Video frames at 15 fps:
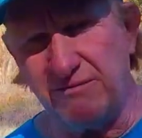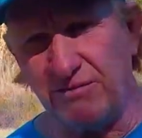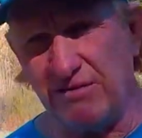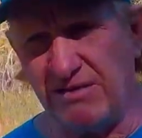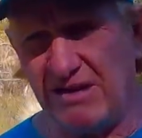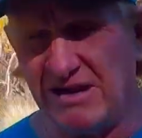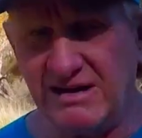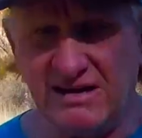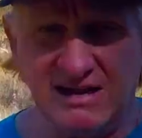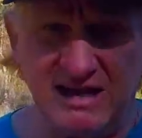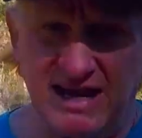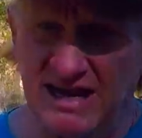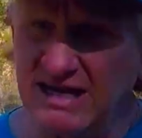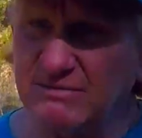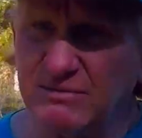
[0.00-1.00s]
for a lot of
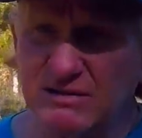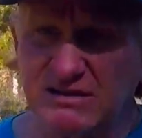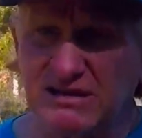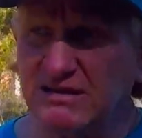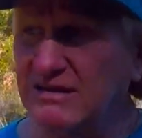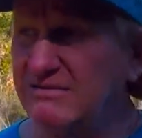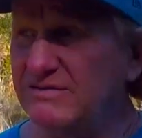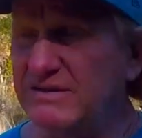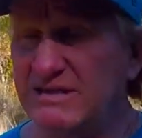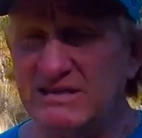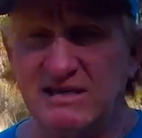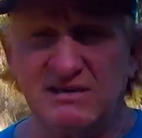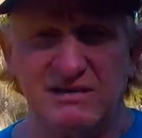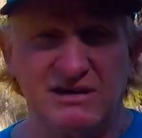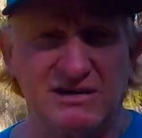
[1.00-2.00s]
the animals that live in this
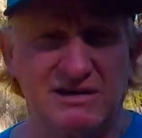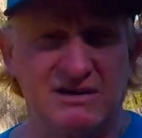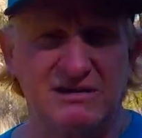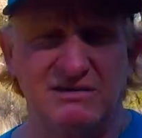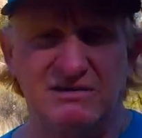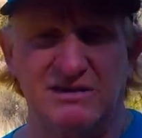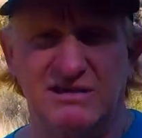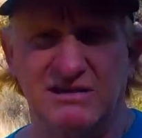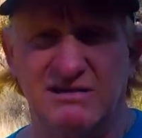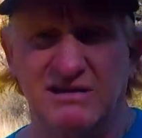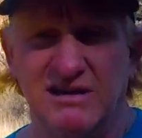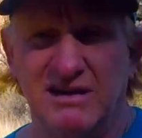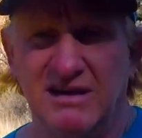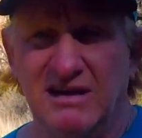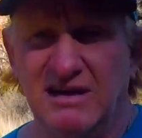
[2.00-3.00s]
area too. So
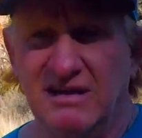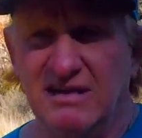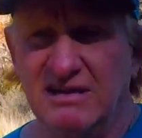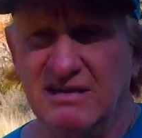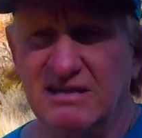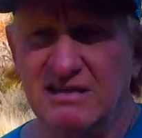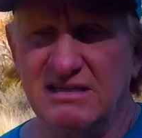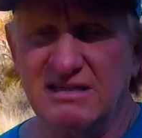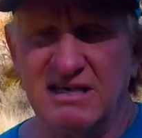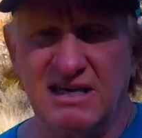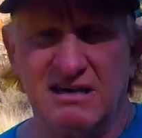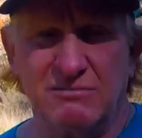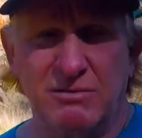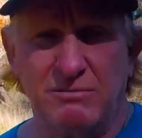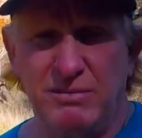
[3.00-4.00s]
this is a
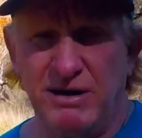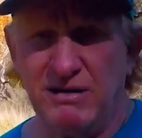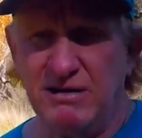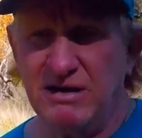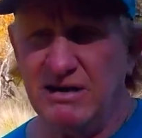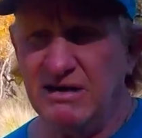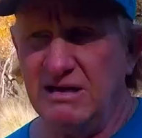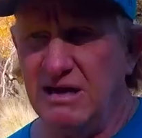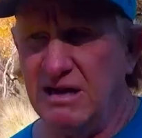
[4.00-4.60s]
riparian